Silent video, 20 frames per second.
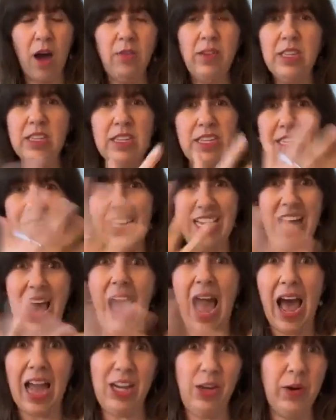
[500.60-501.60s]
obviously
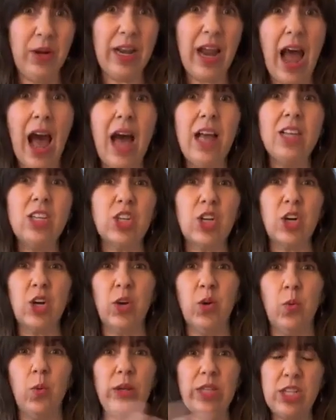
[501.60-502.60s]
you can ask
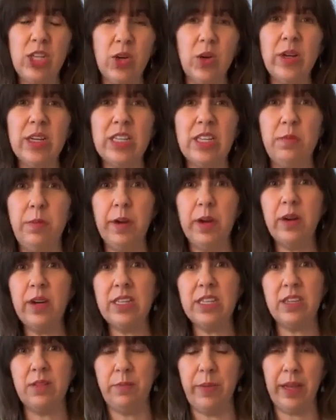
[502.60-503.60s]
her, what's your
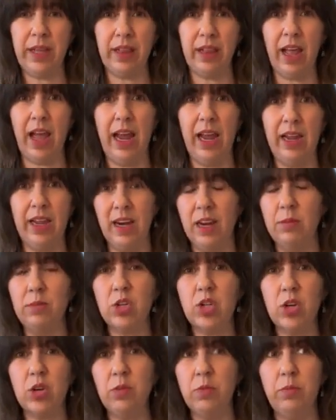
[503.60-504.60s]
experience been like? And I'm
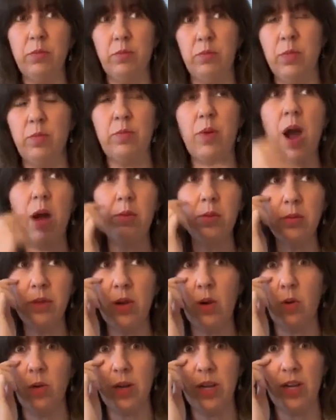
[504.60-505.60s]
sure you
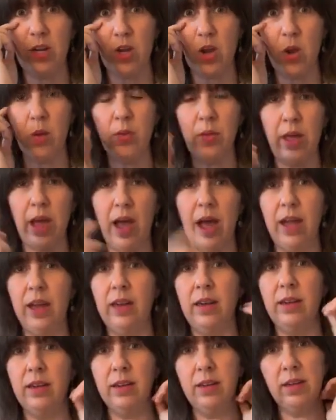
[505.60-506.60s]
probably already know
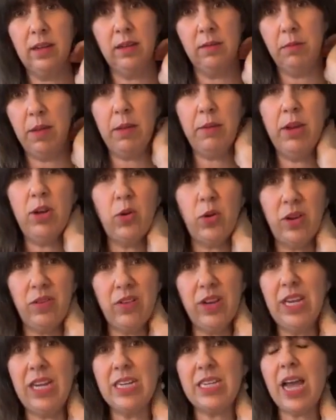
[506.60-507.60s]
that. Maybe you don't
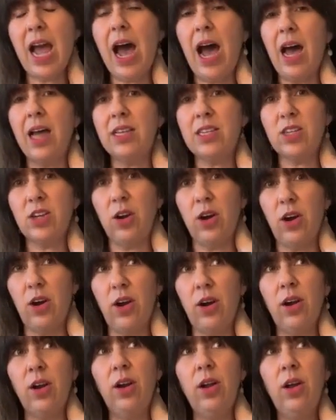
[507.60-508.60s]
even need to ask
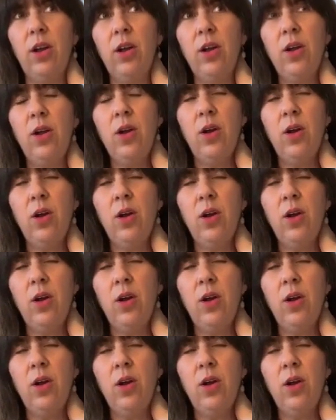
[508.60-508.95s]
her,